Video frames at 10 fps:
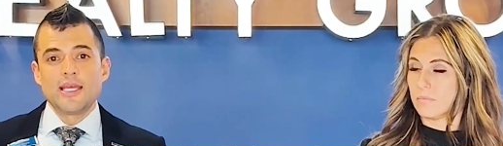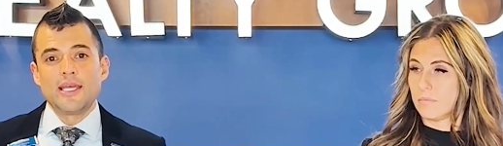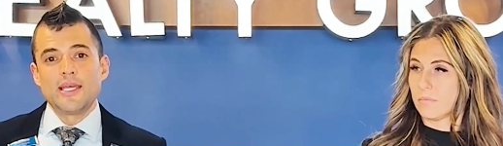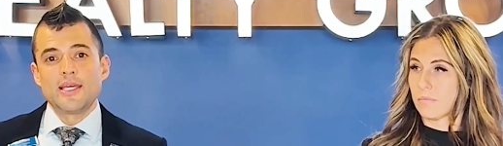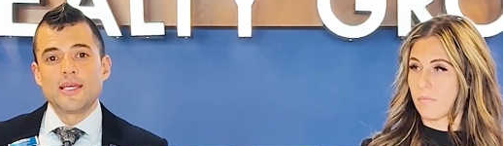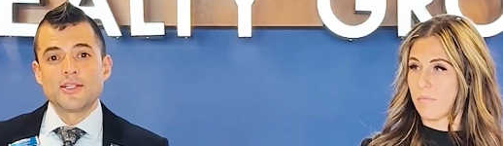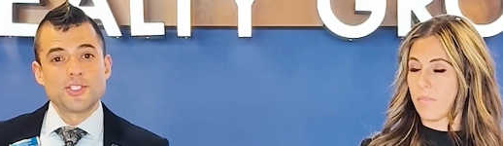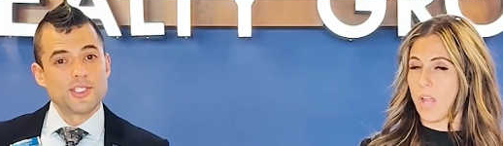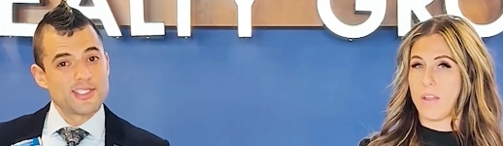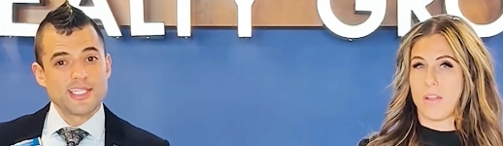Speaker 1: And
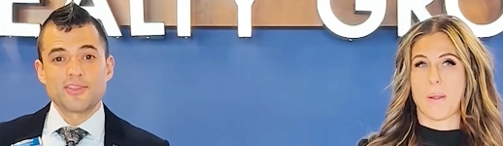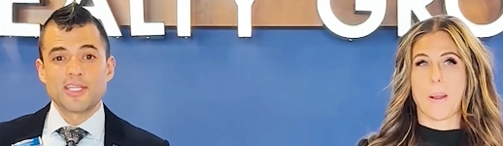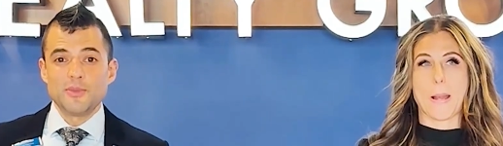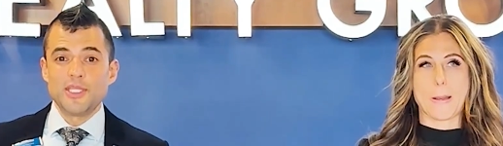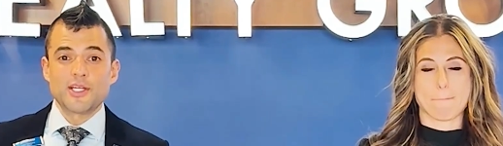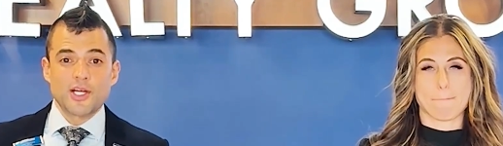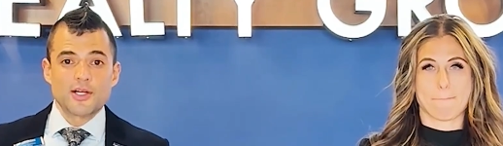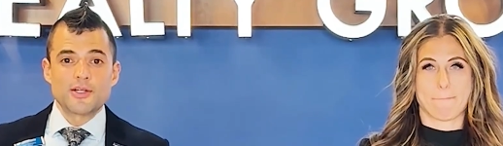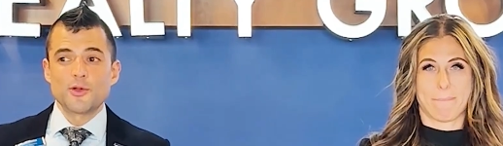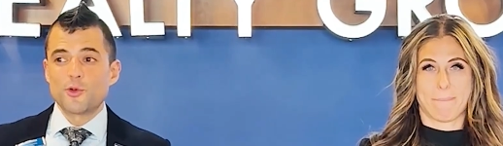she doesn't have to give me the
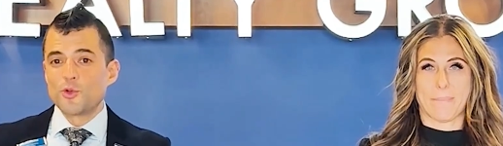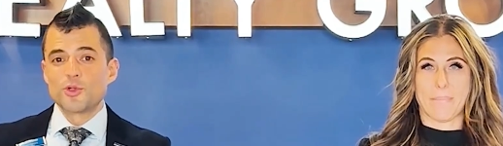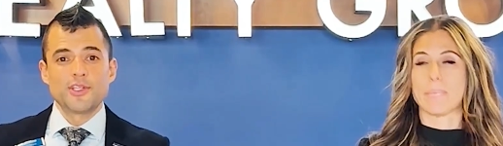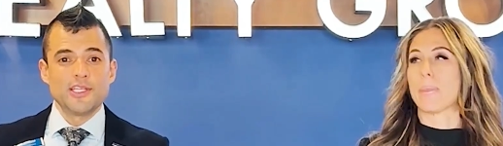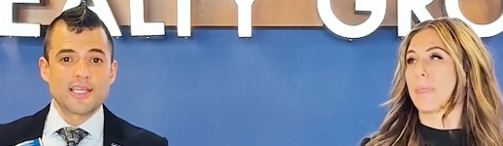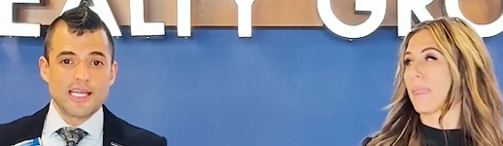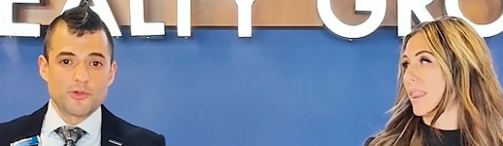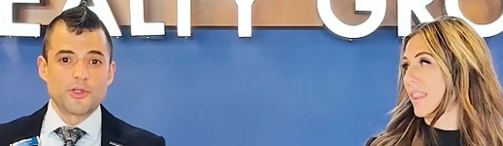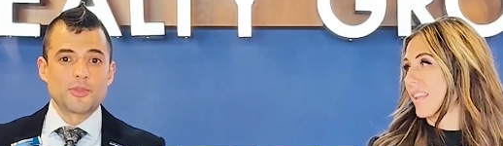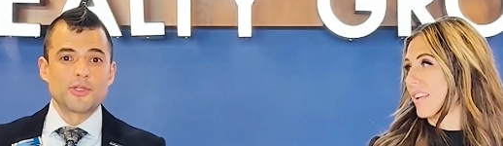card or the
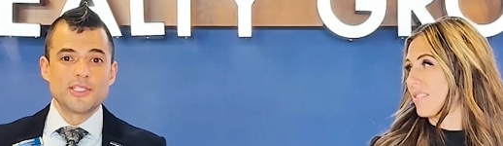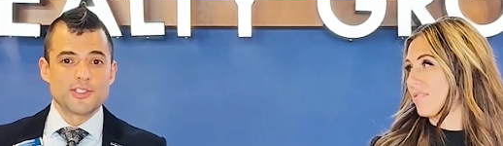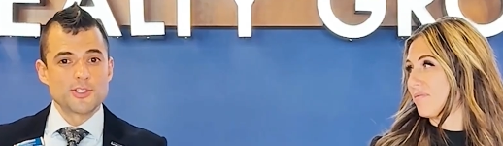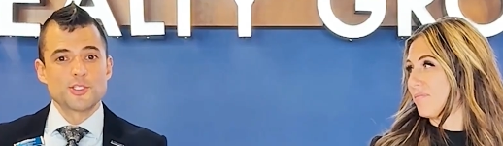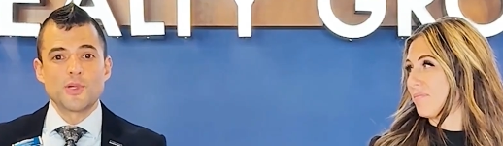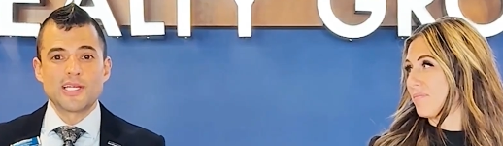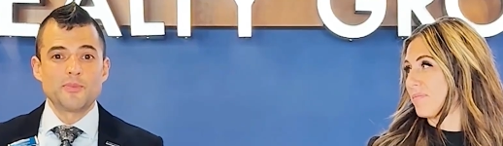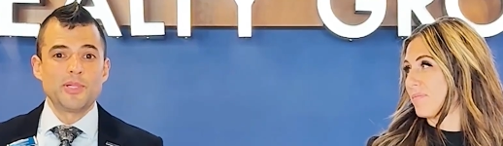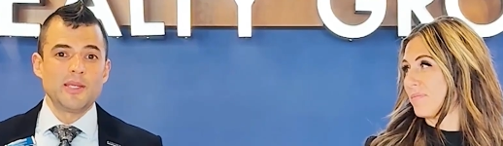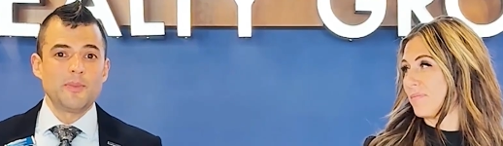account number. It's just so I
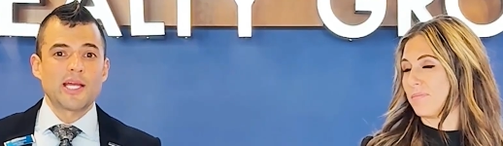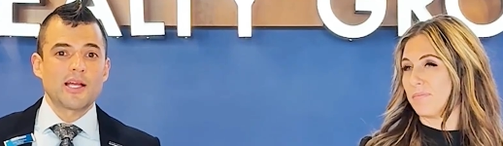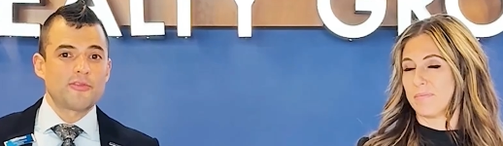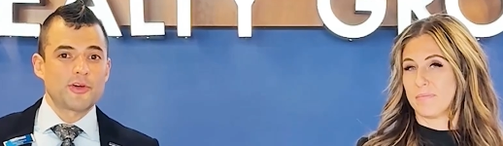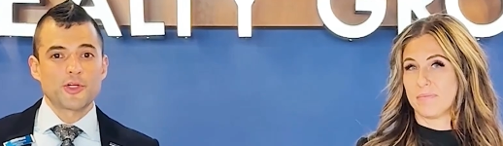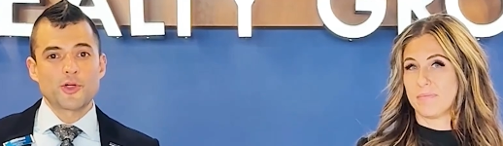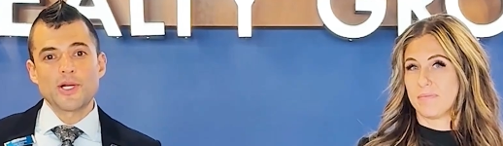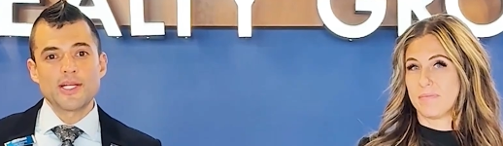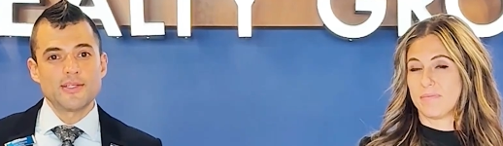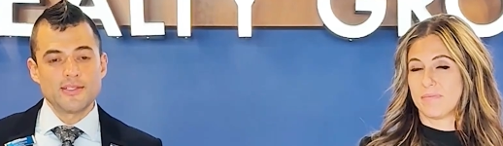could piggyback off of her
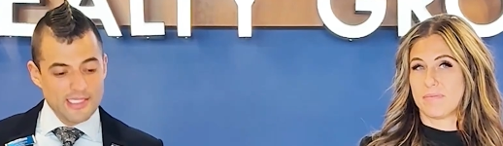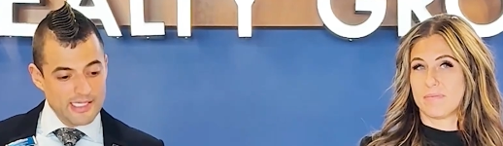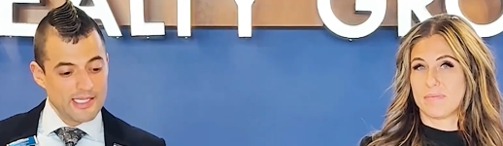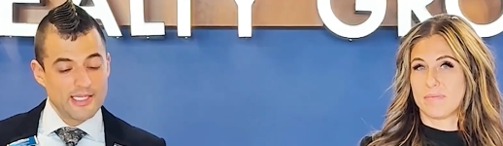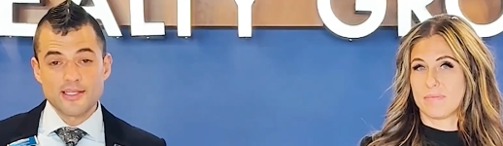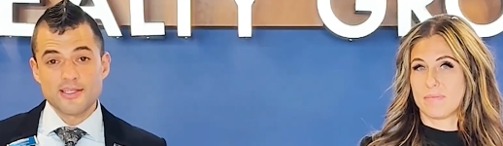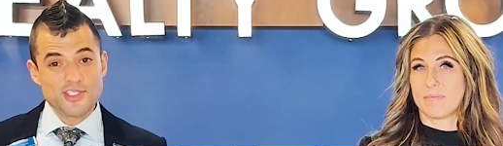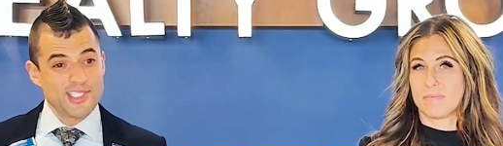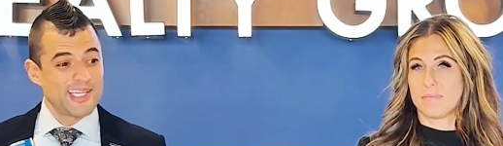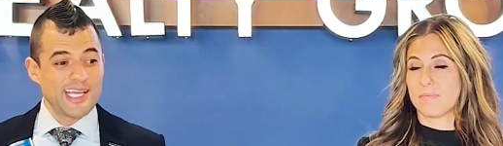credit. And if
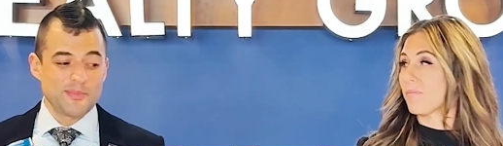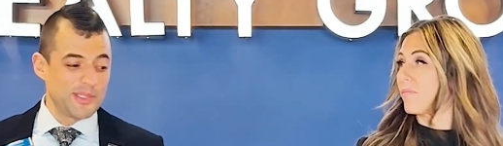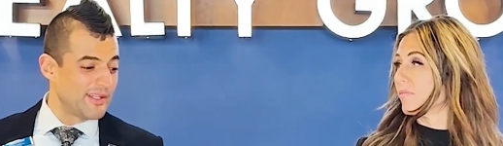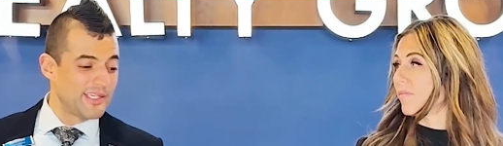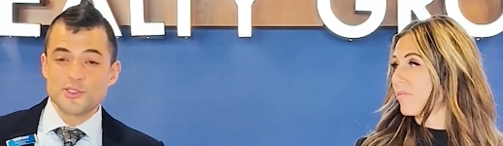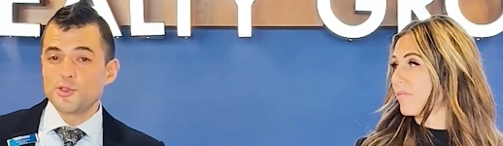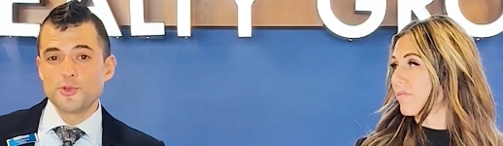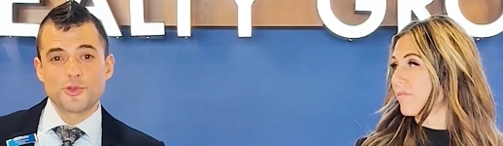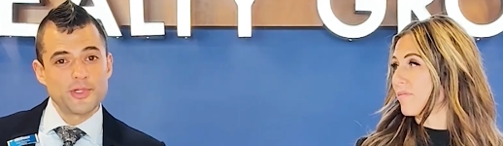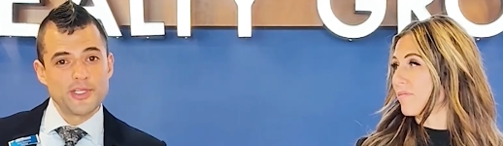she could add me like
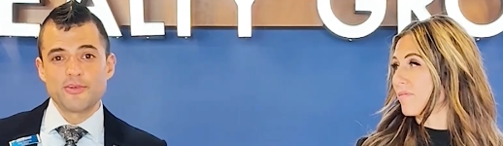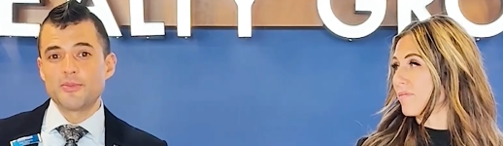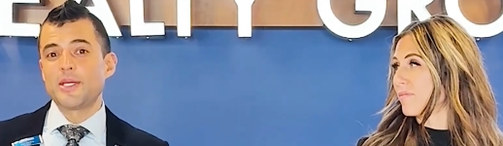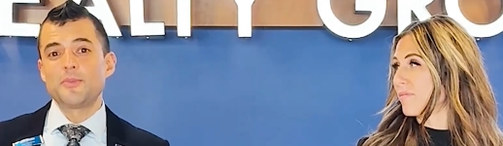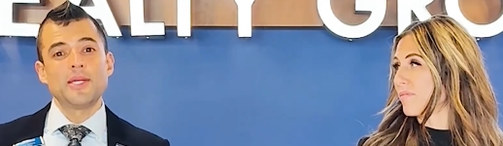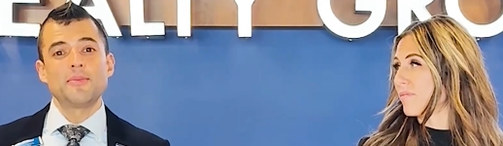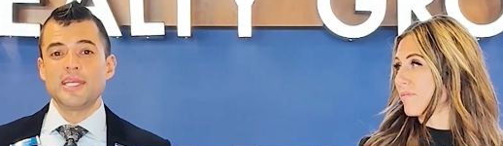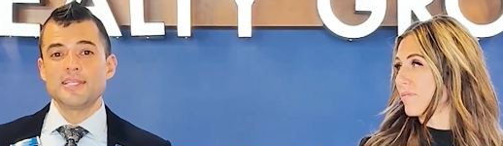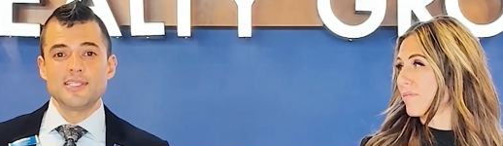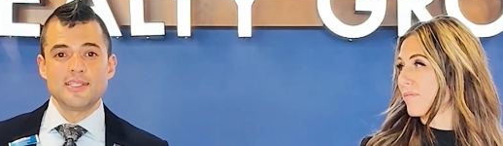two, three of them, that'd be
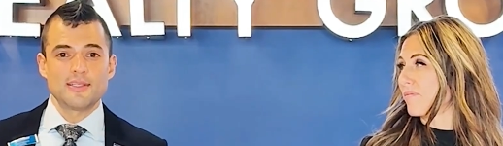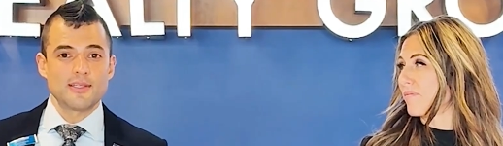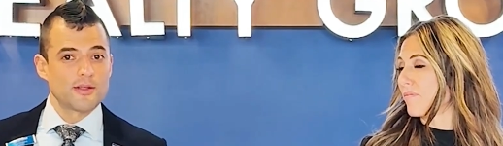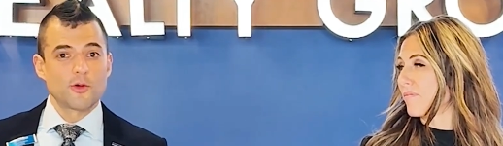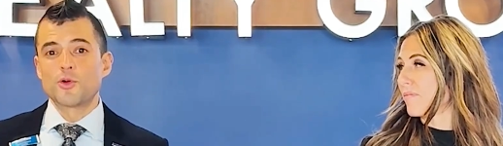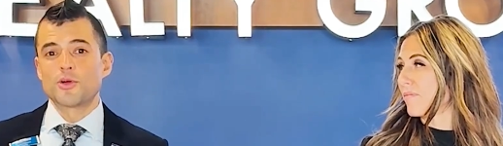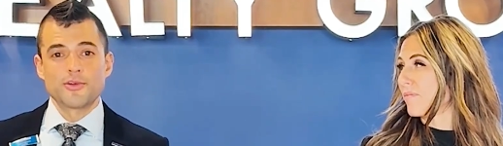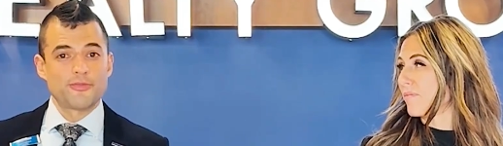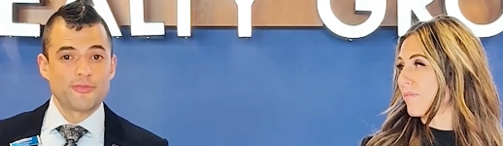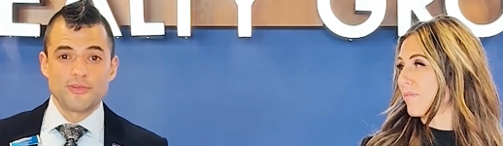amazing.
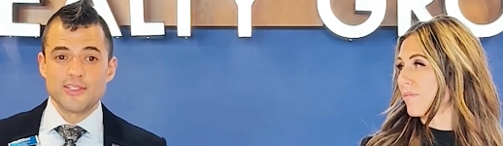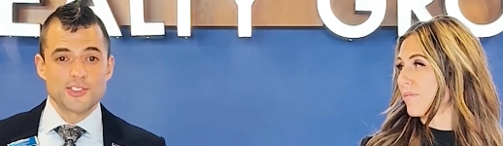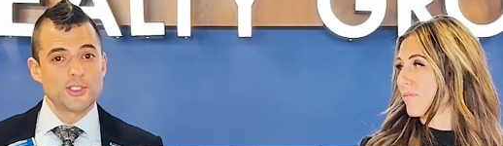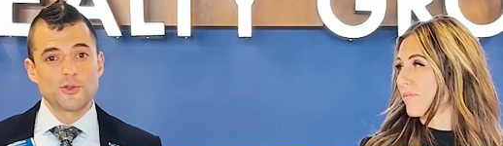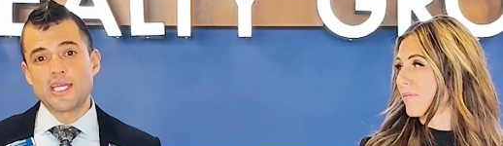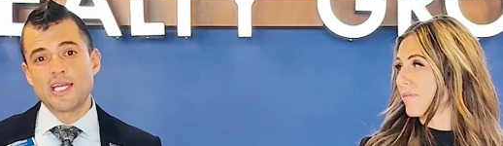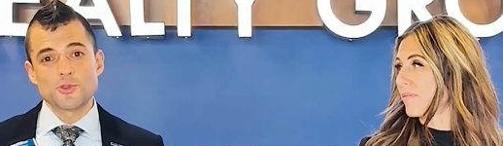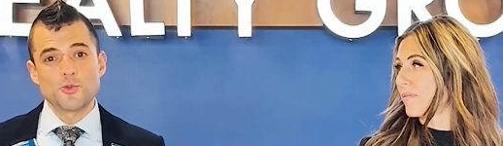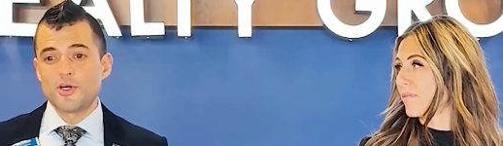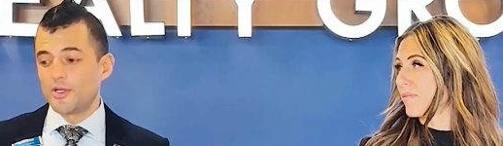Or if she only
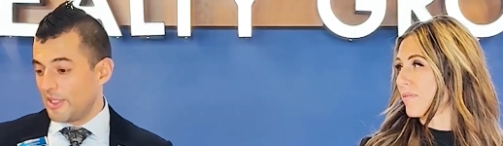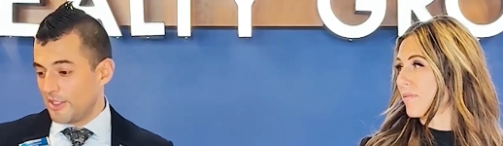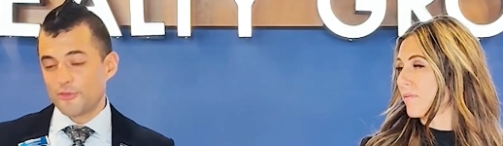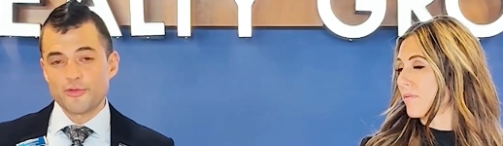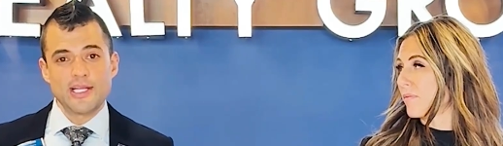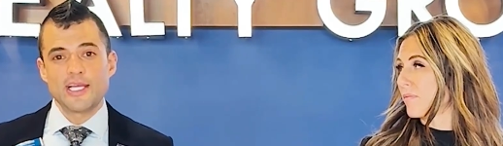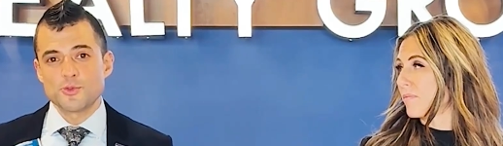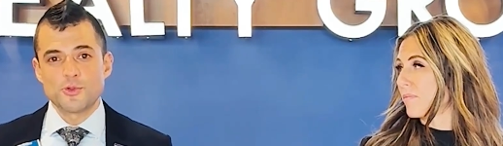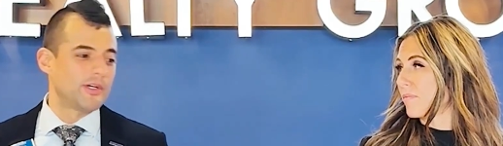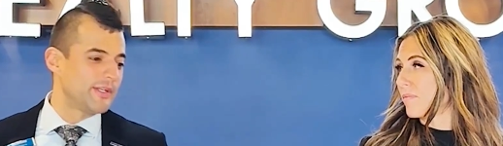has one, my other friend
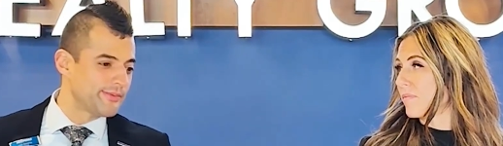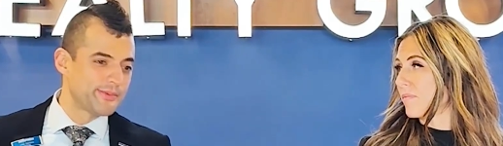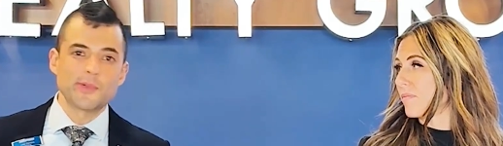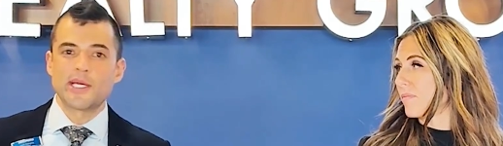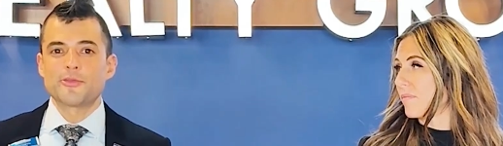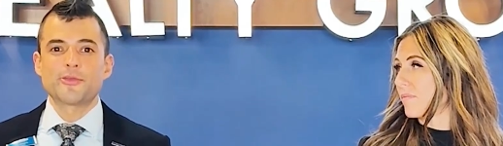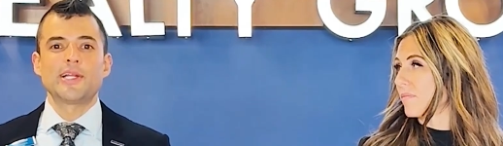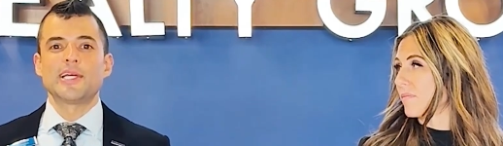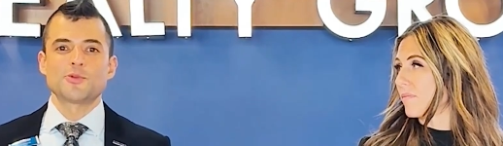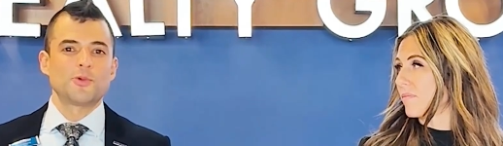has one, my other
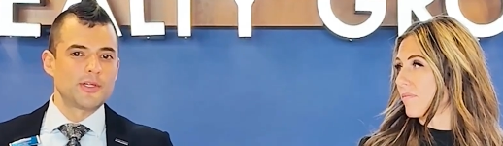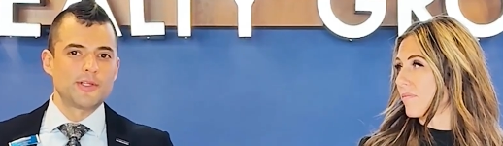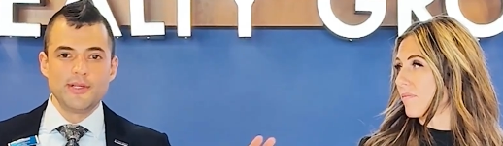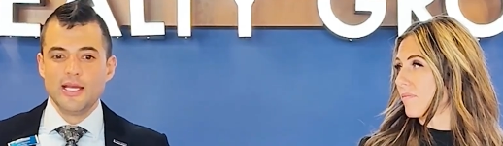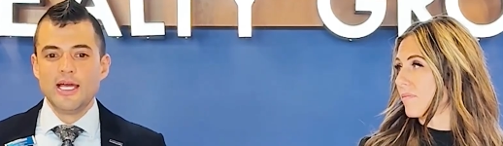friend has one.